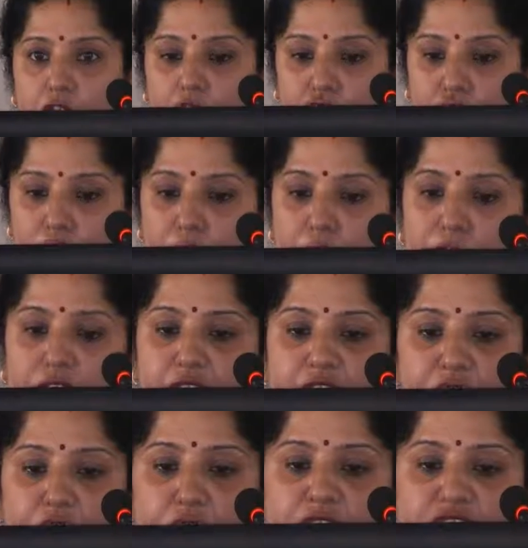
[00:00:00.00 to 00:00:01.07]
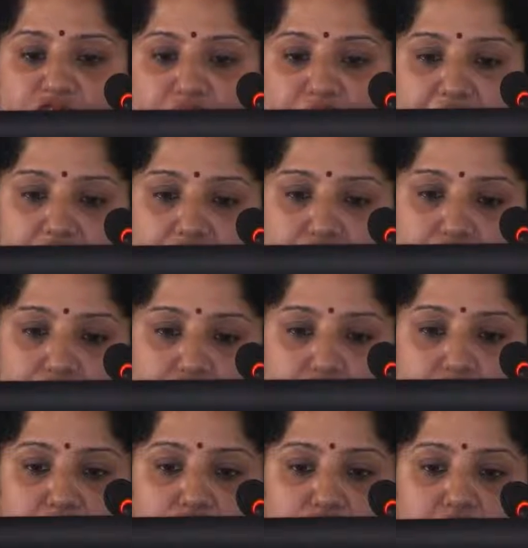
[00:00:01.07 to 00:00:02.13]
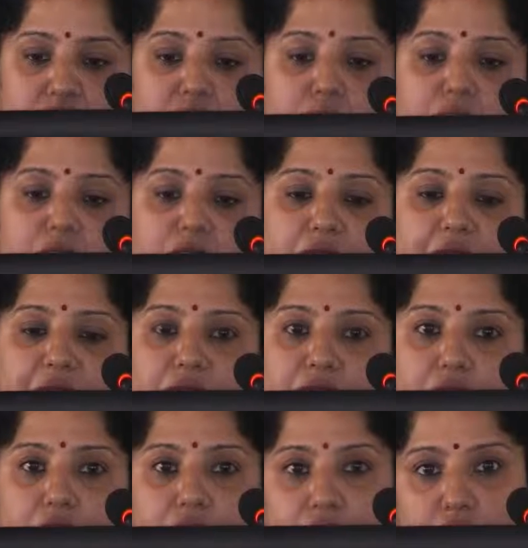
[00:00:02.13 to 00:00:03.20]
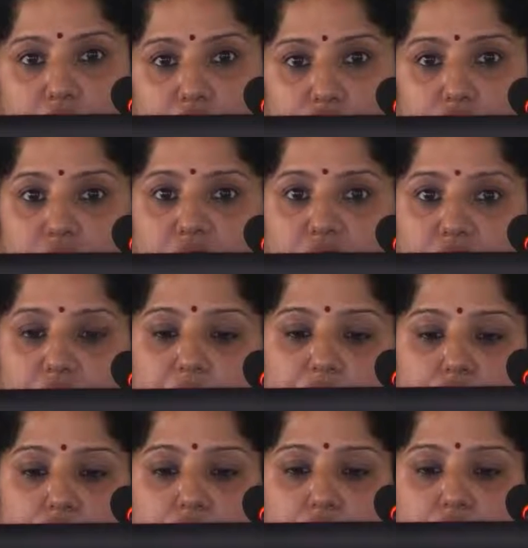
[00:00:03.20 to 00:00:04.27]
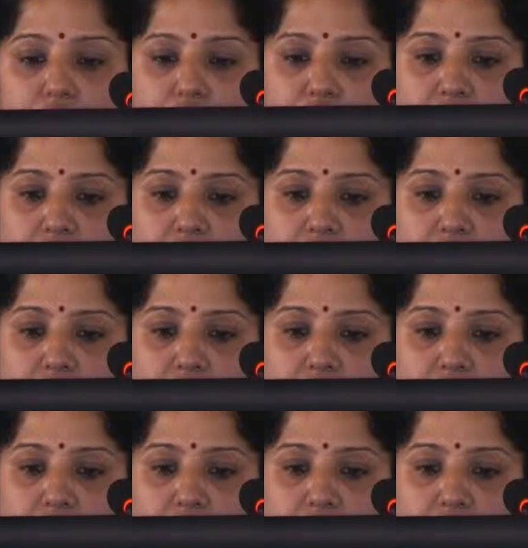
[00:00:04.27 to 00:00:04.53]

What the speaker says: So from where it originates, if it originates from the gland, it is known as adeno.